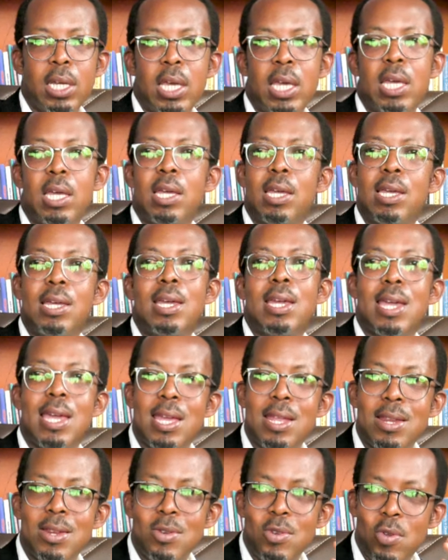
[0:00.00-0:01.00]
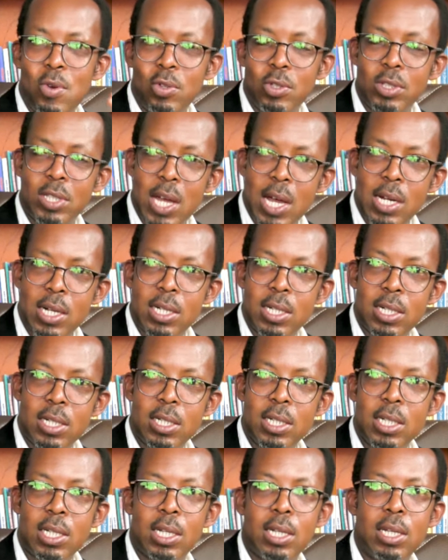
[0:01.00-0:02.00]
Those are
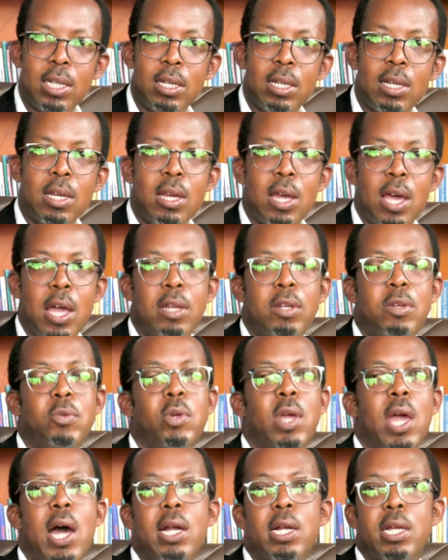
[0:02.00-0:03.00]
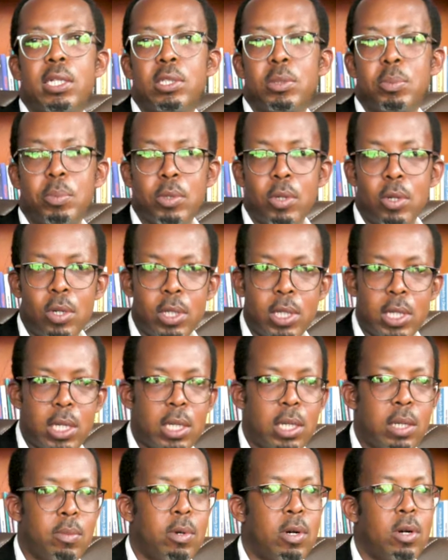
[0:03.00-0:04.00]
really key, and we are
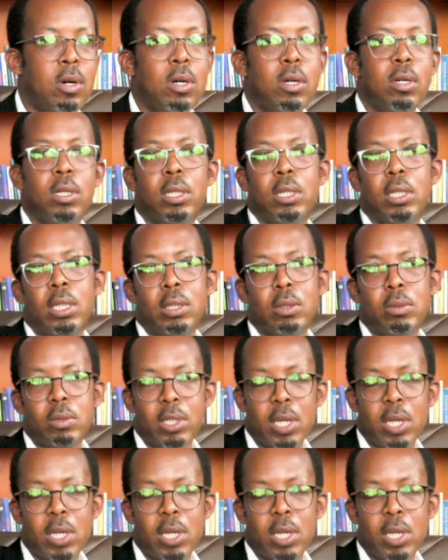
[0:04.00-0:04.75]
exploring more.